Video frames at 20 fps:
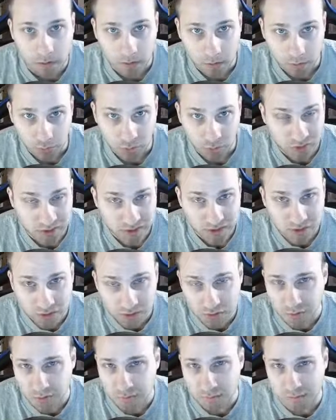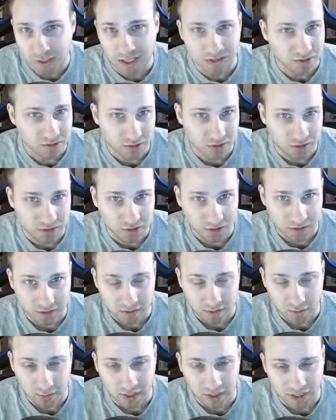Point 2, monster starting
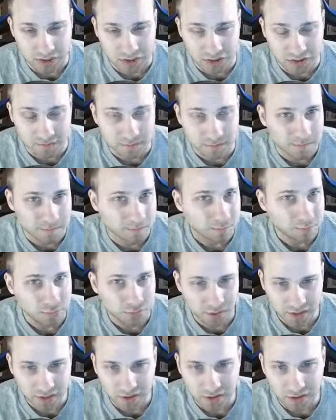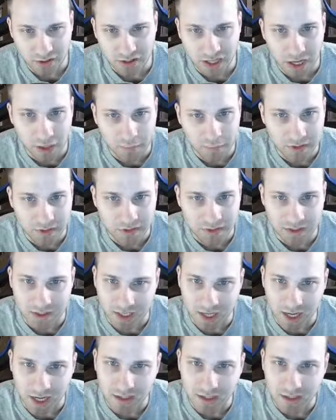location. Pretty darn obvious and
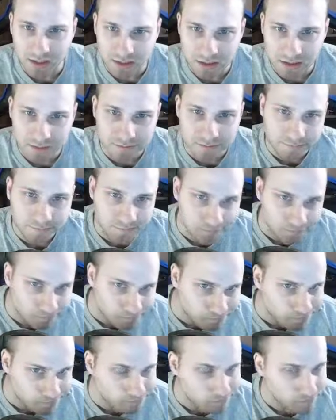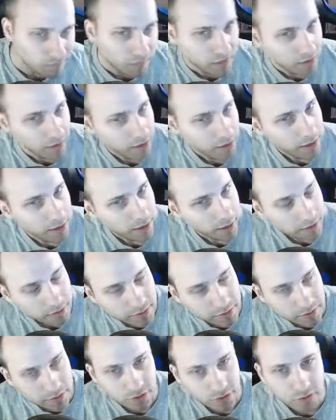kind of
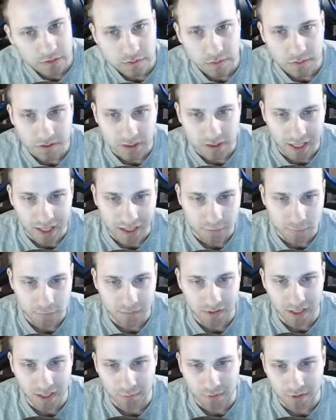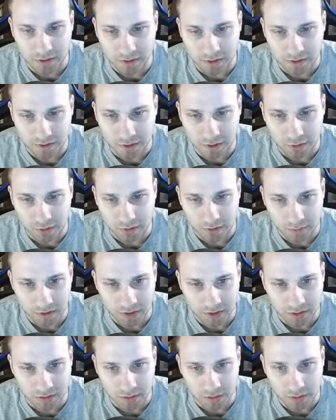goes with the last one, but not really. So let me
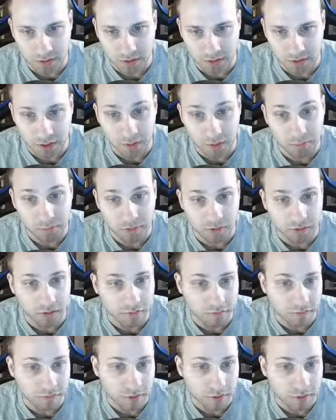just do a couple of